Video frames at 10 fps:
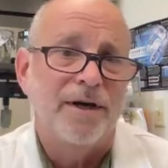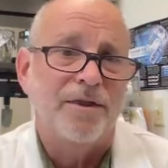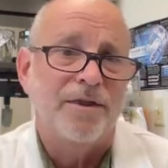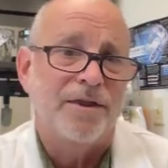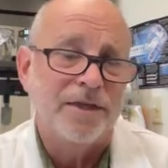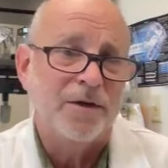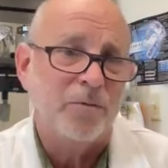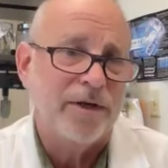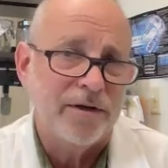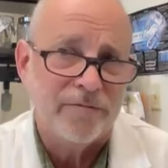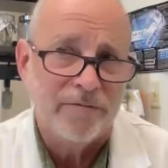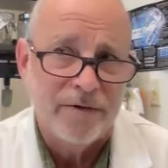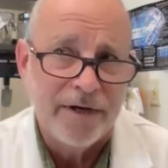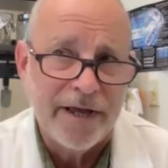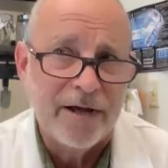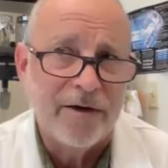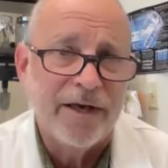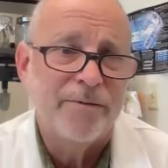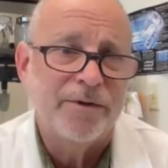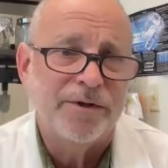The thing that we have now
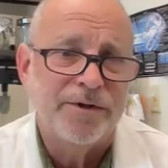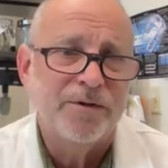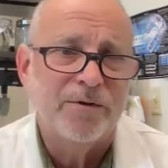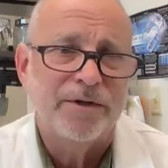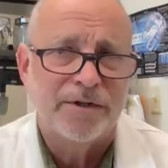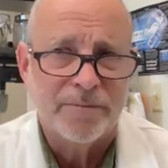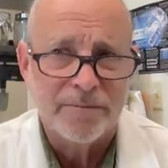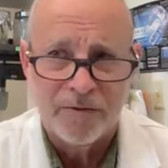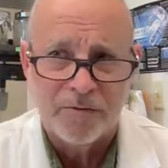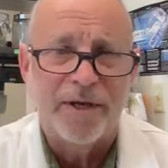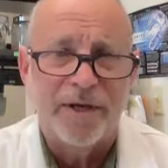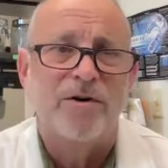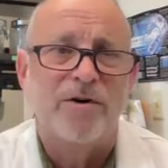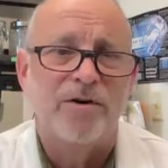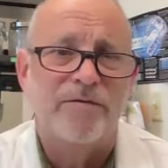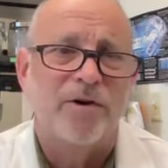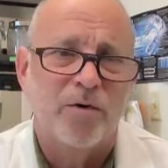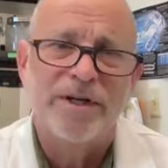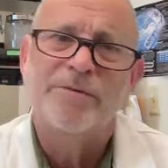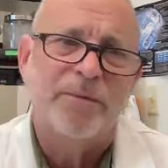able to do, and some of you may have heard of
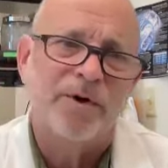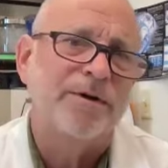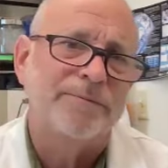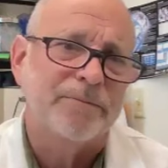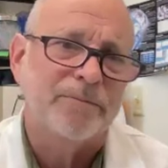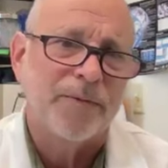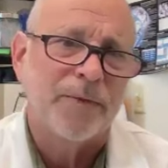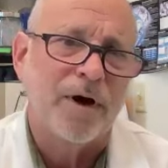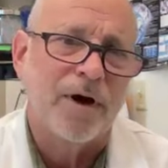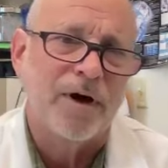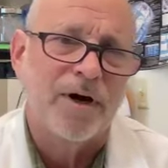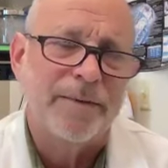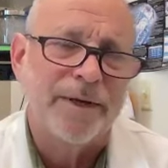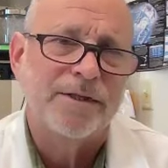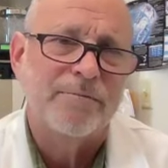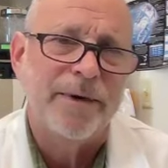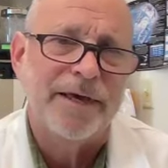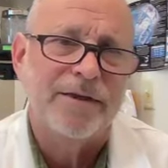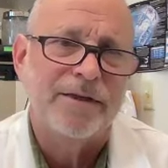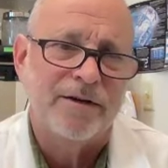CRISPR, is a
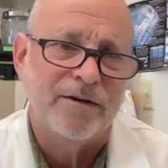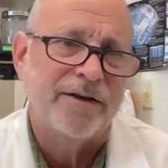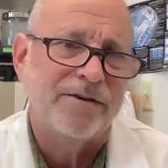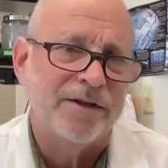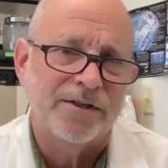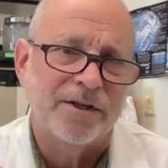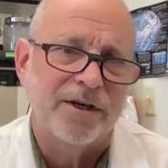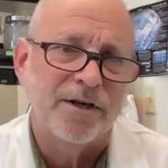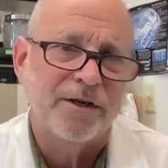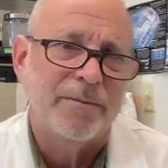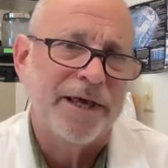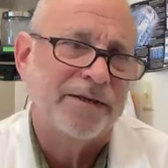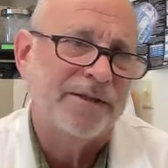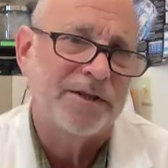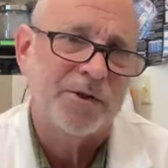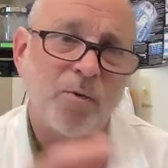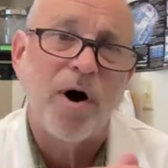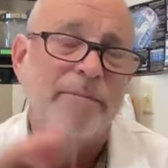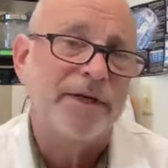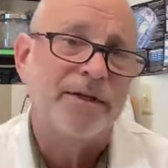method that allows us to cut and paste and
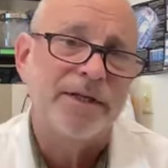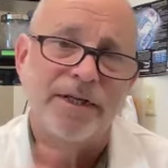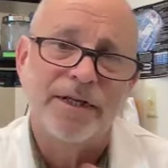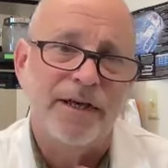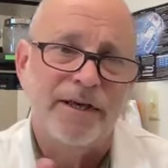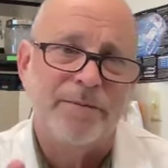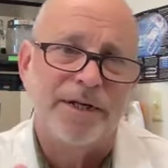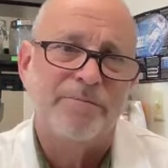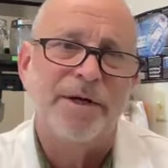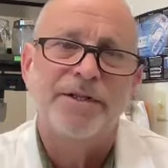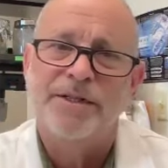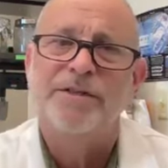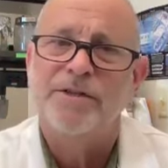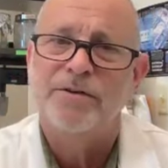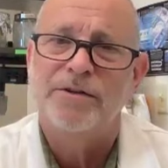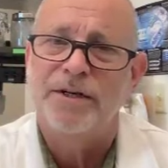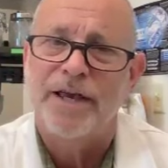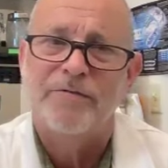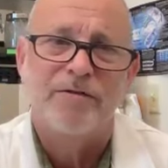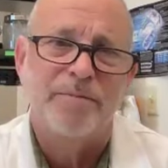swap in the DNA much, much easier than
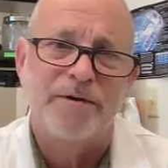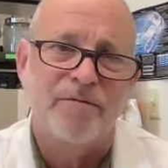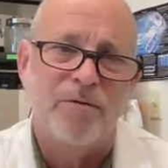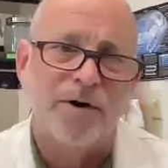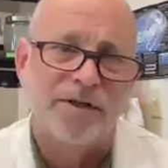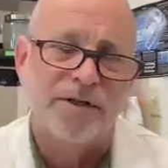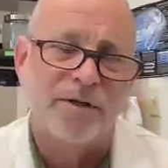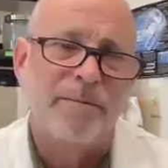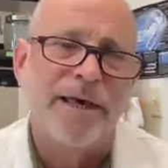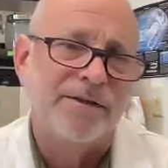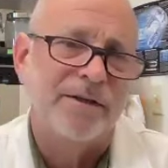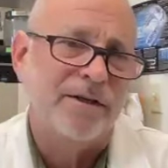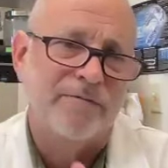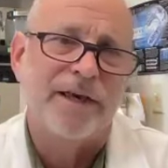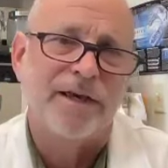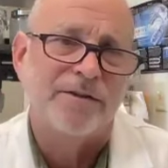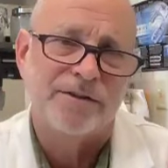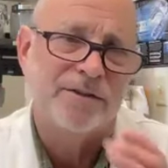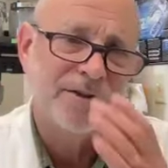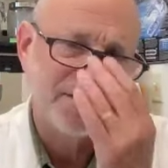ever before. It's an amazing
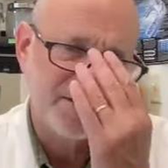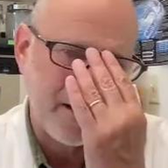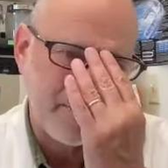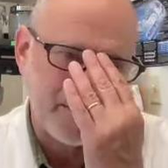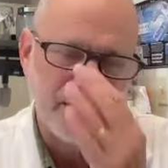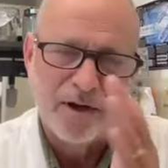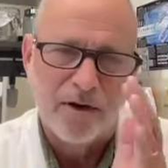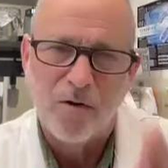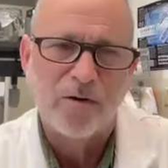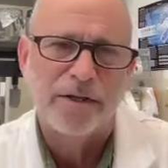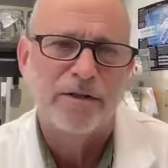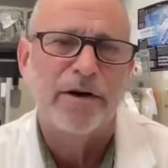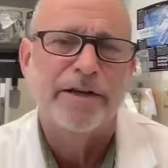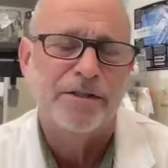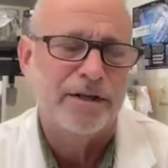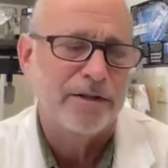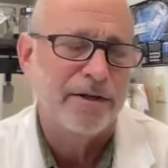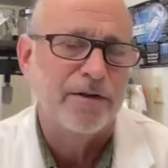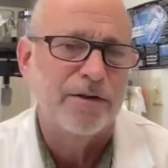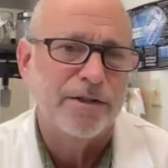advance that's happened only in the last 10
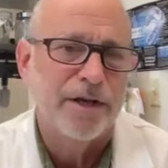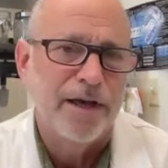years.